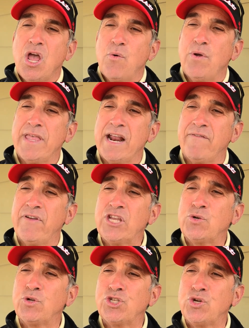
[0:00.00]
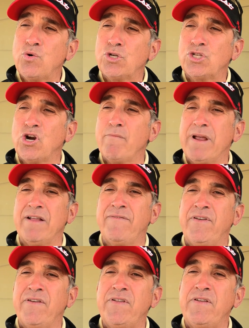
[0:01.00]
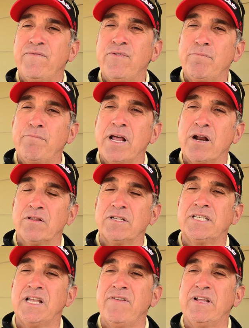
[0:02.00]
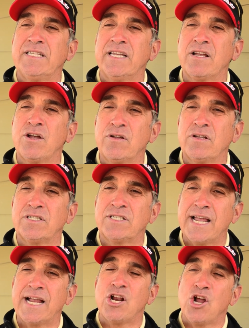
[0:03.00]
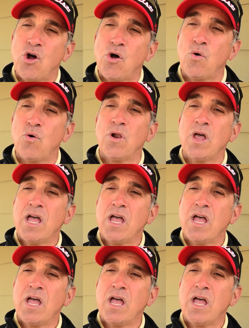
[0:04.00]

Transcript: when that eventual tour star made a 50-foot putt on the 72nd hole